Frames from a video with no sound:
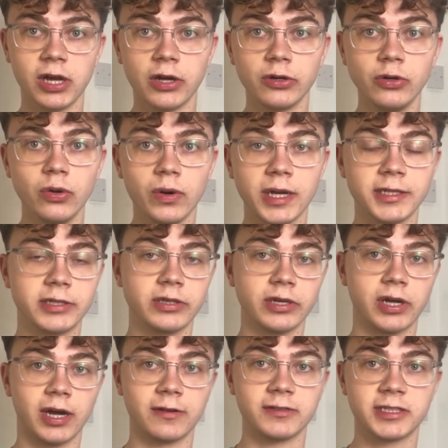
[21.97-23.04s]
not into the
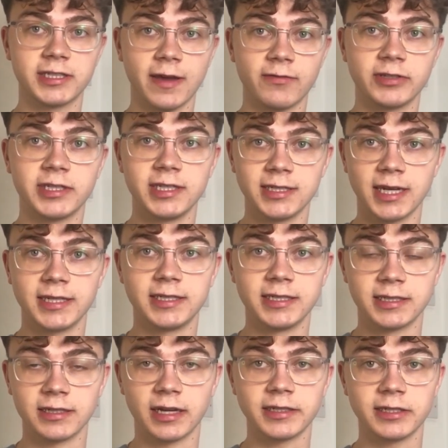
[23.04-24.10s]
kind of 70s, 80s,
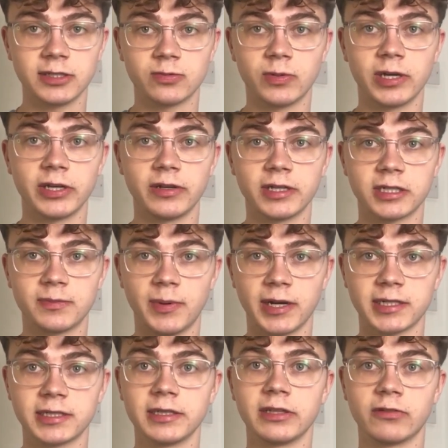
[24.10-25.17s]
90s where you'd expect
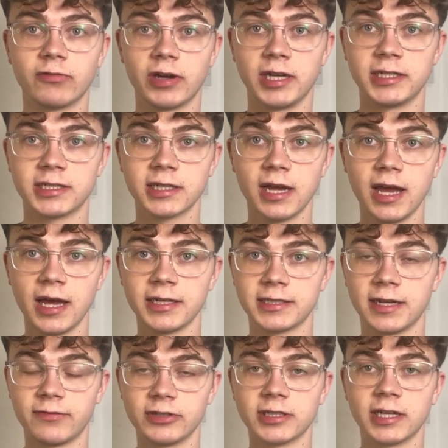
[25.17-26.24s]
to see the grades
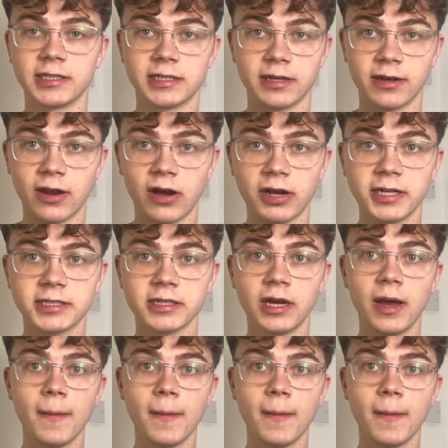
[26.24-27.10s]
7s, 8s and 9s,